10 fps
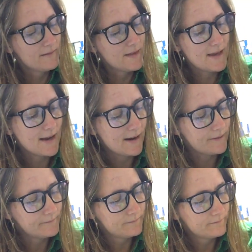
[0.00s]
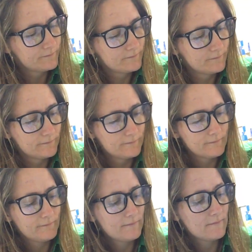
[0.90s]
yeah,
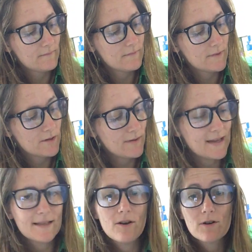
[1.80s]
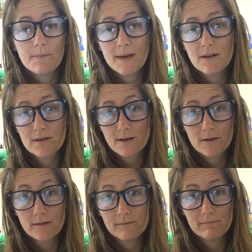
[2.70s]
so that's how commanders
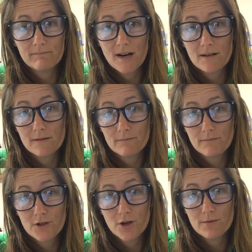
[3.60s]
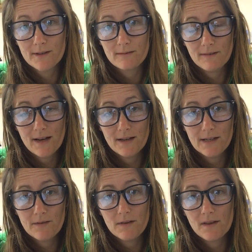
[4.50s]
are chosen. And
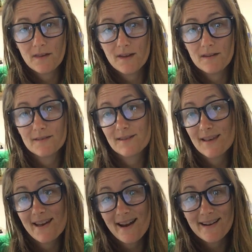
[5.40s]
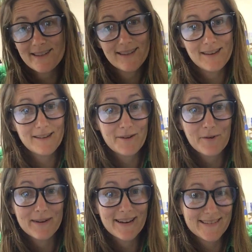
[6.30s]
given the things that I see
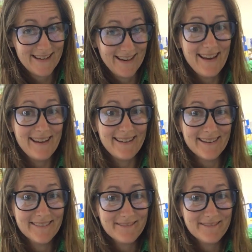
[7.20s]
going on today,